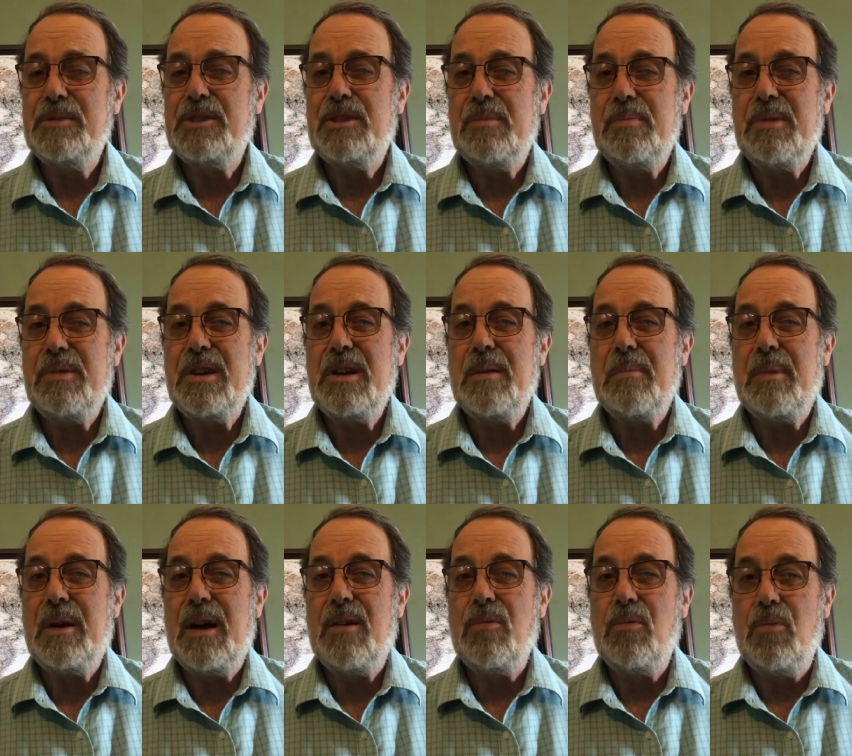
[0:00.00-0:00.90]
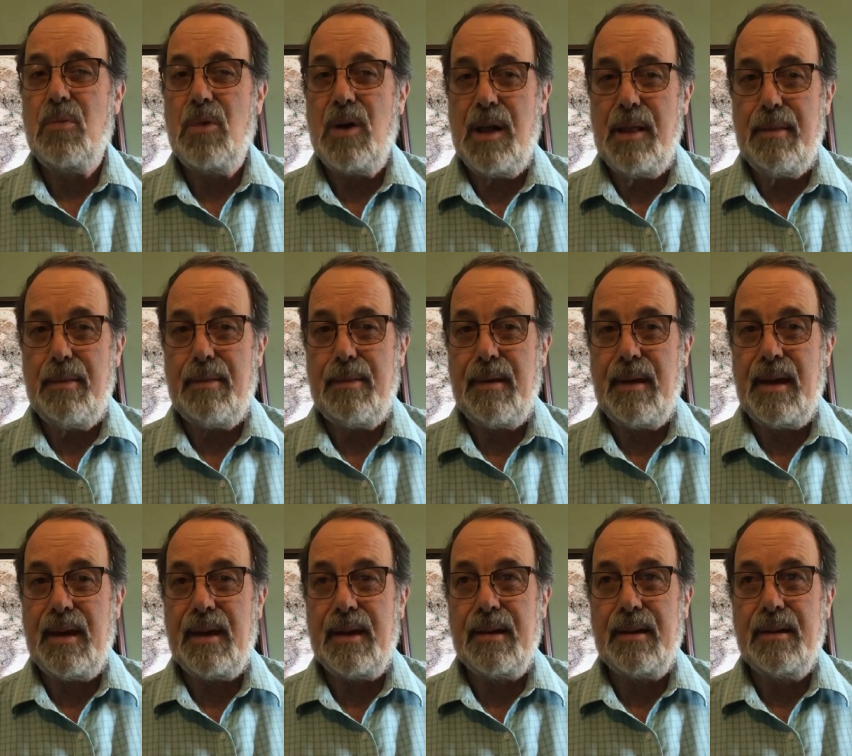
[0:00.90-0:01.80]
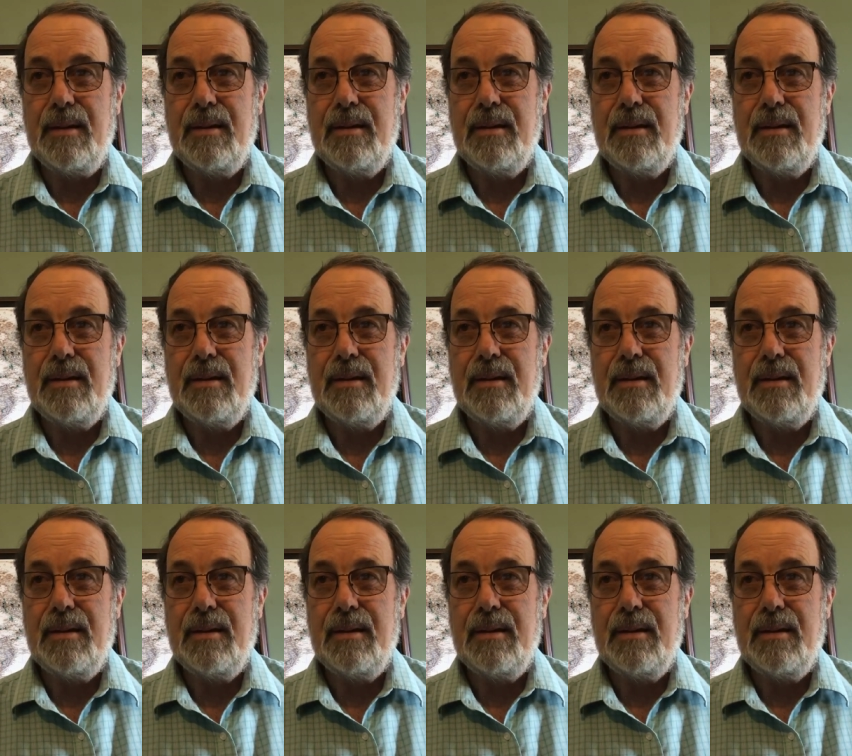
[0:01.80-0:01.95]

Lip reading: to be about one thing,